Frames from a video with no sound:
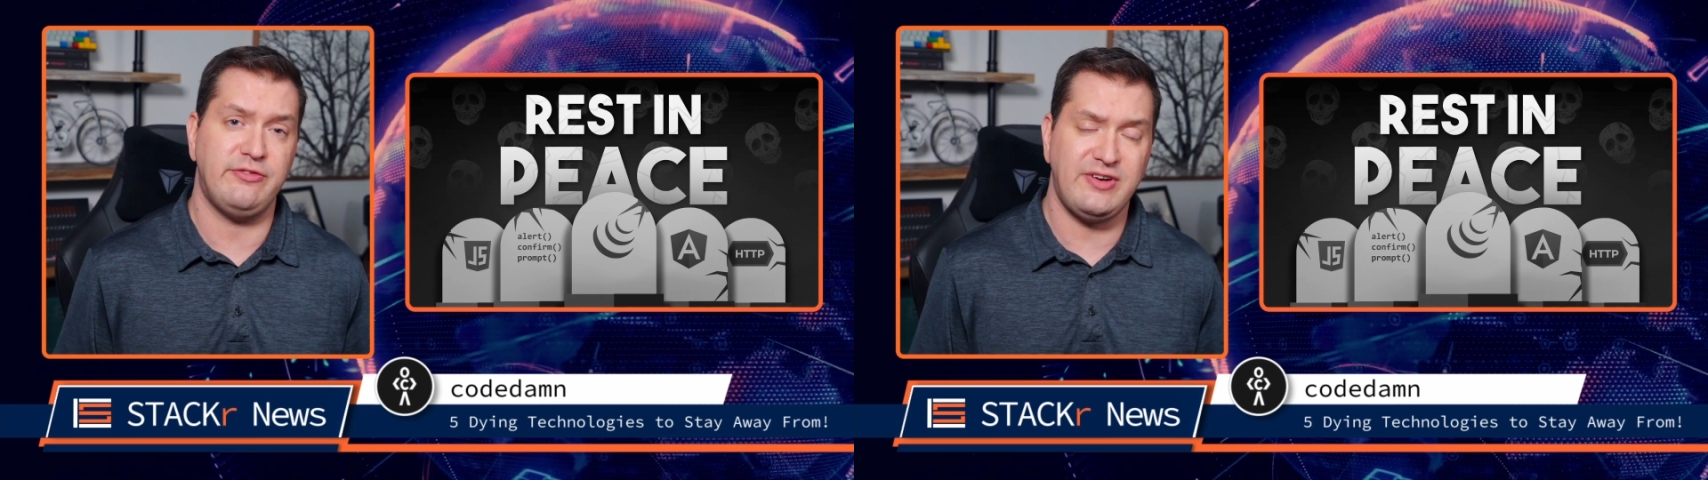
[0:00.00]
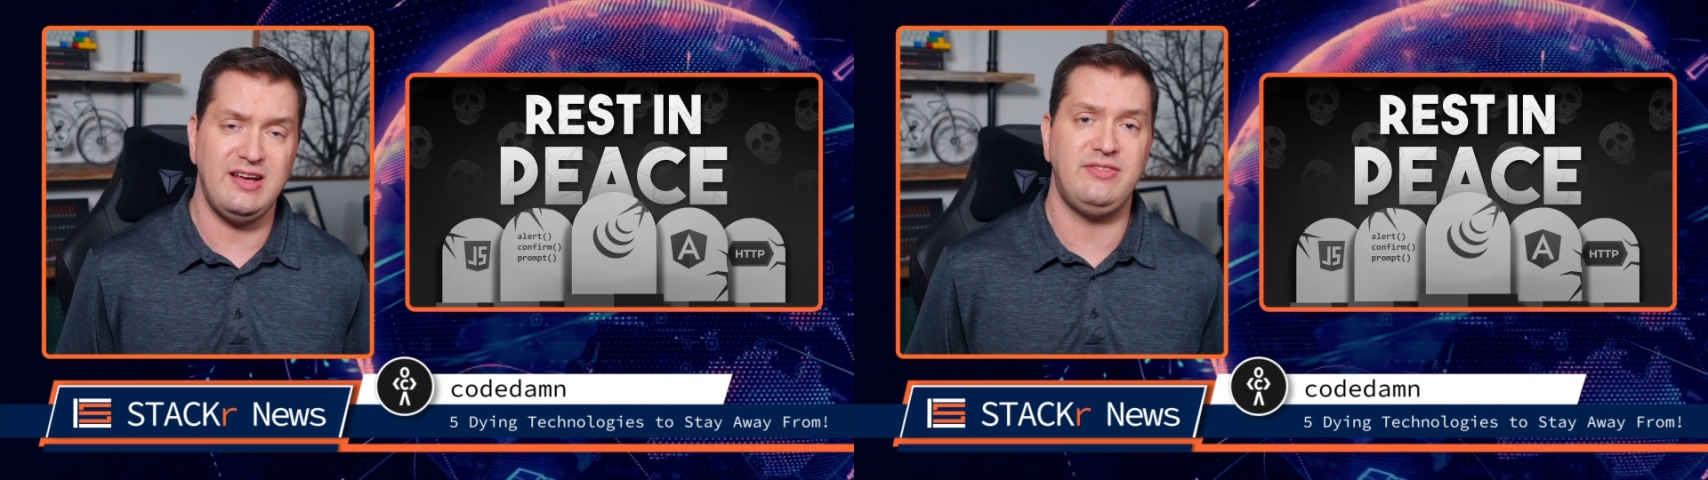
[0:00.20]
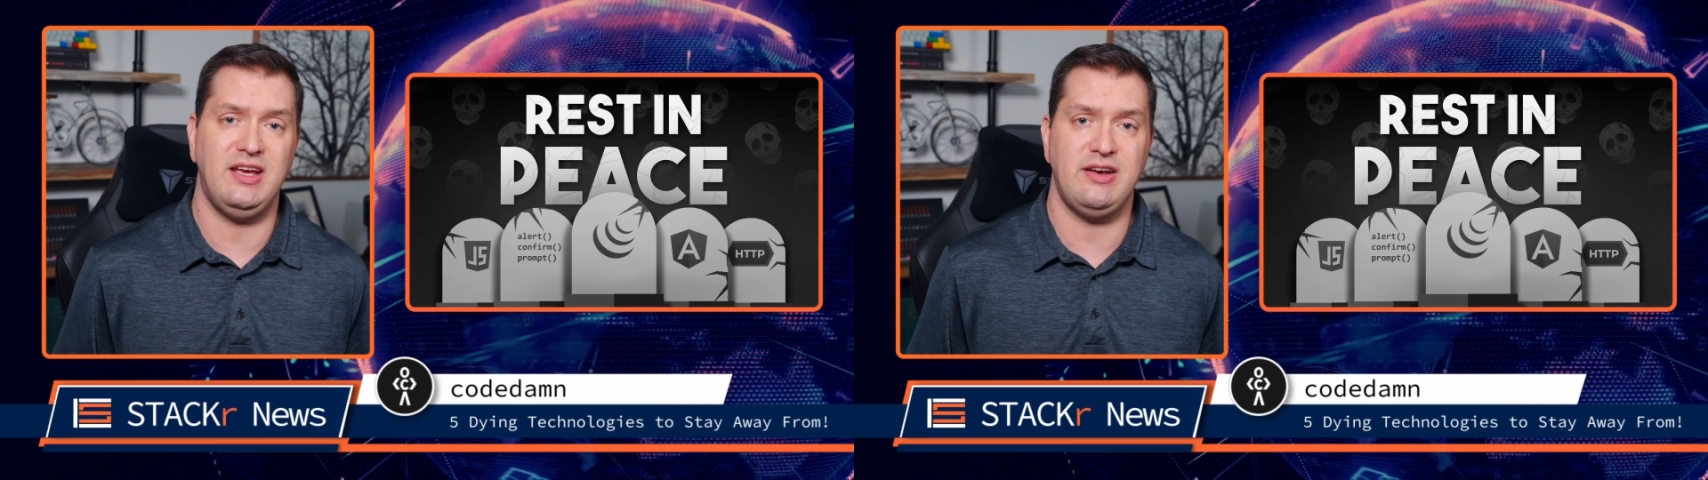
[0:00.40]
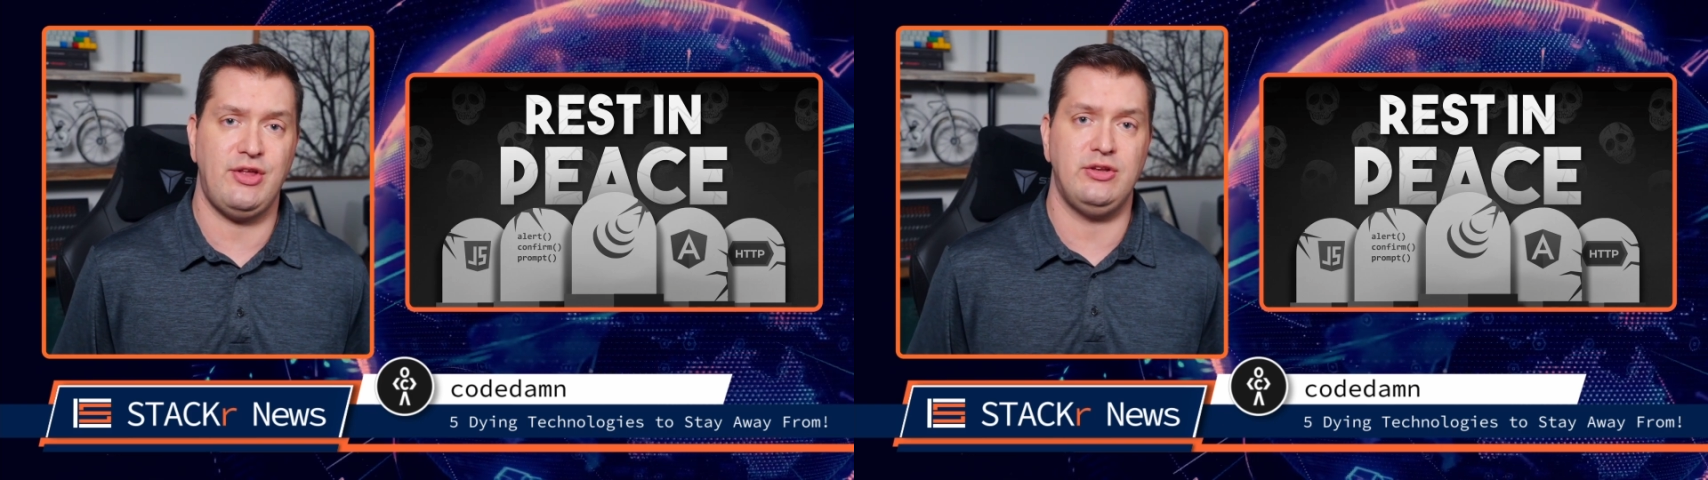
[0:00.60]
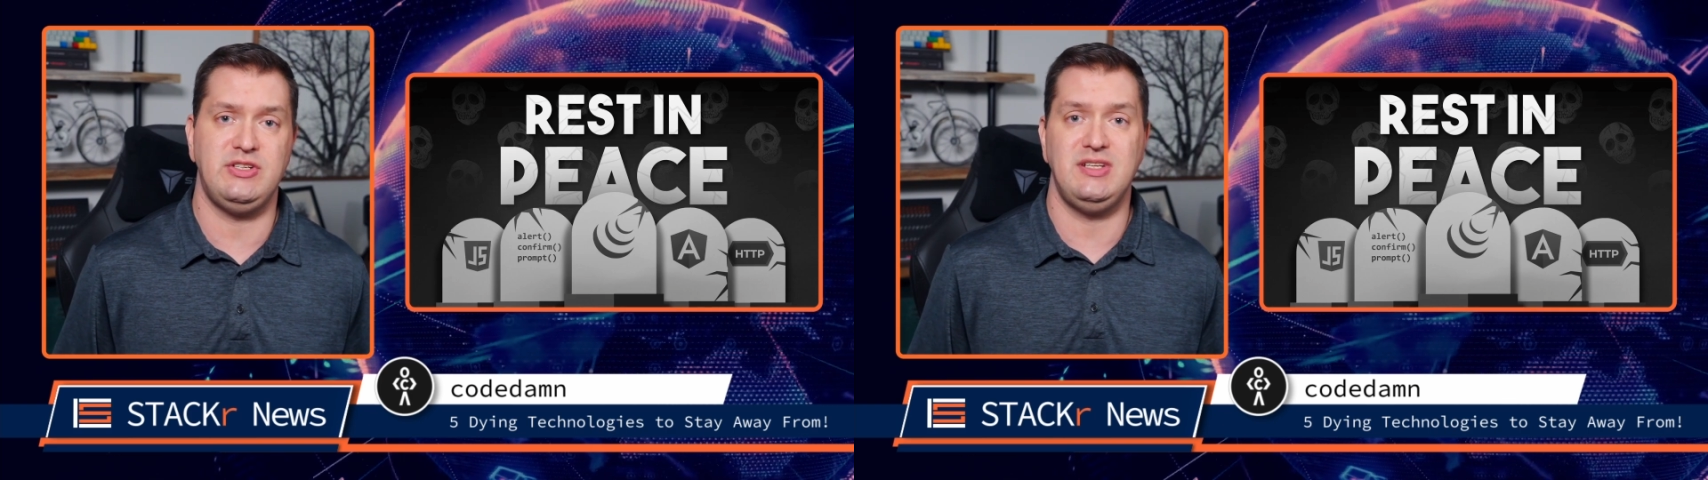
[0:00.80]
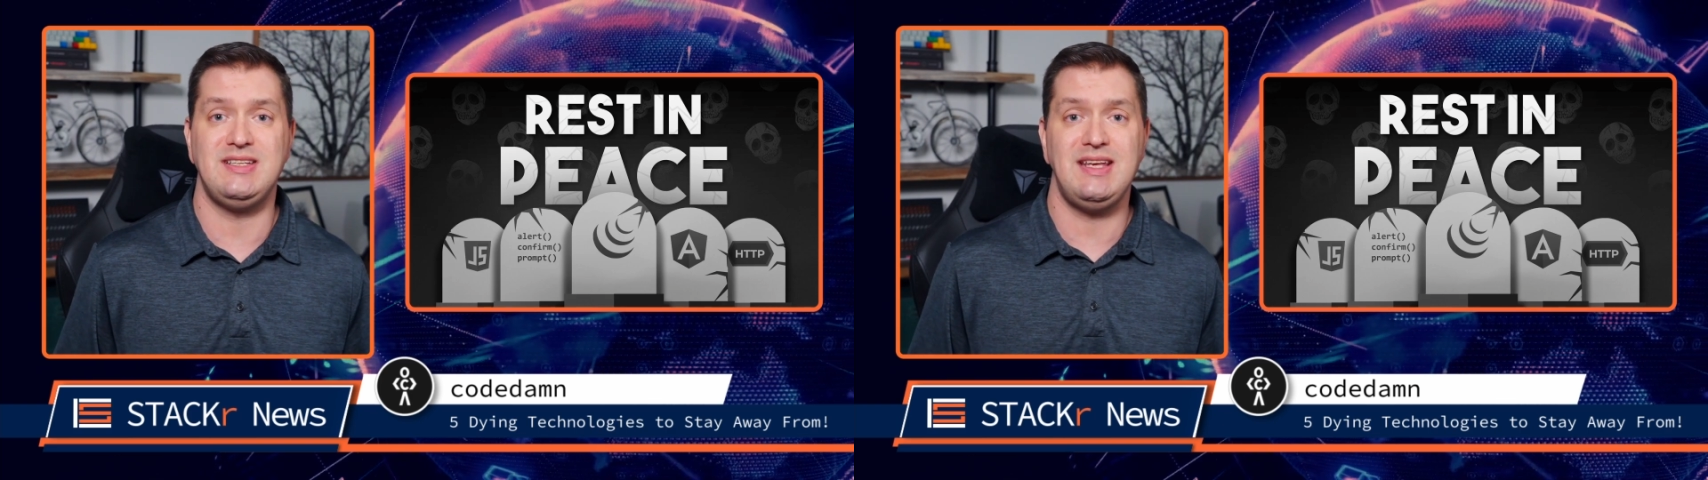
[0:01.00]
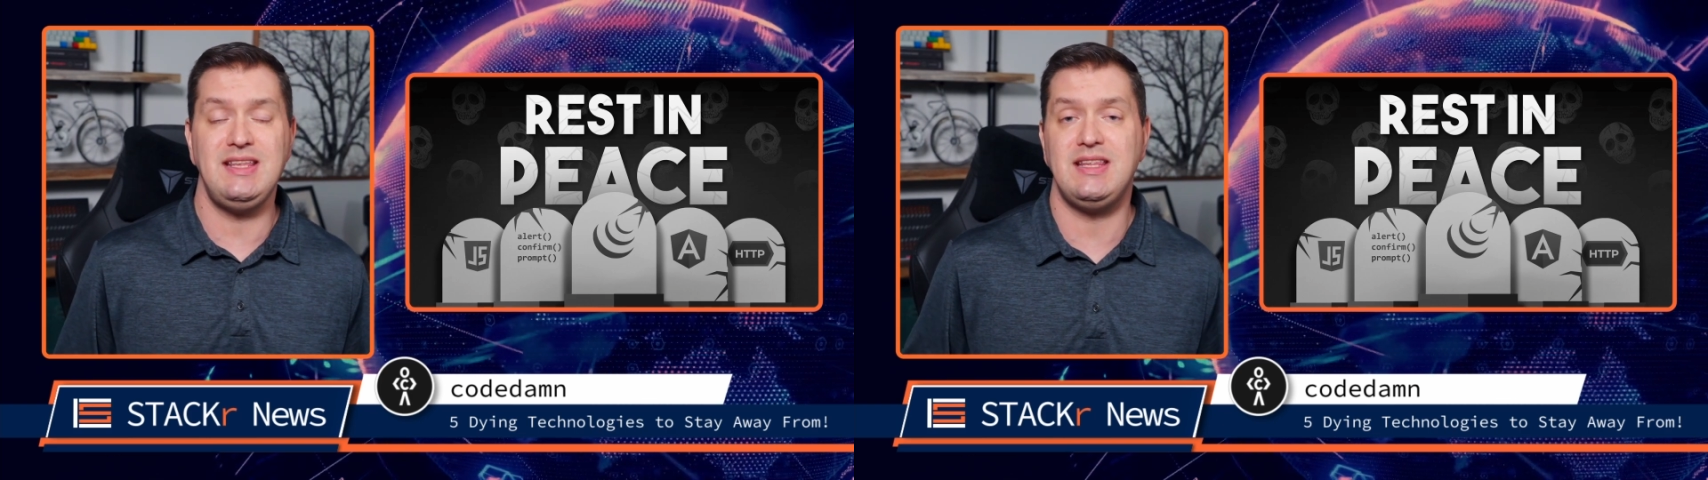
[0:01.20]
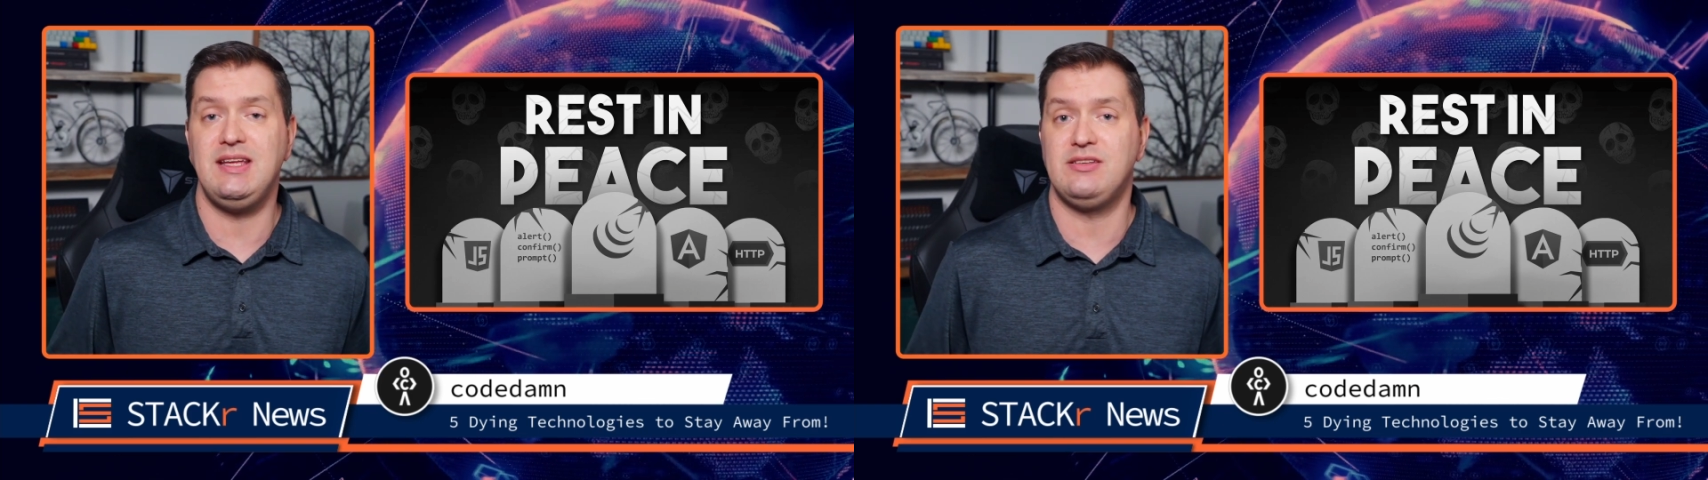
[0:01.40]
the five technologies he
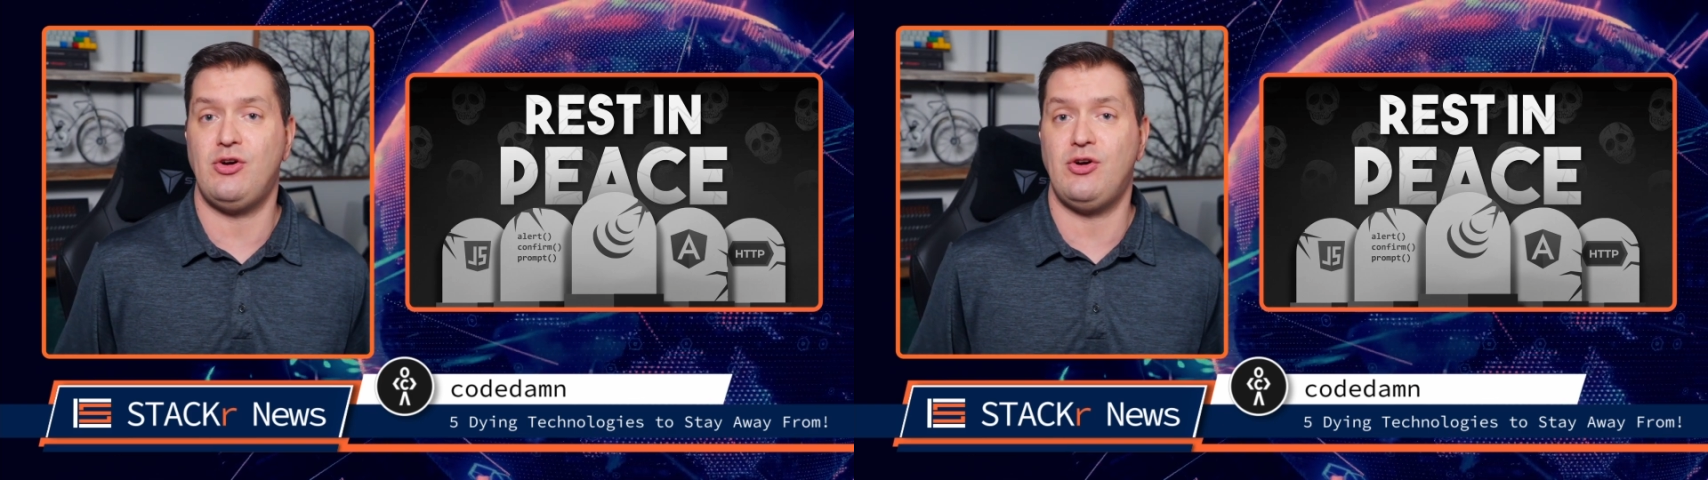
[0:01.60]
thinks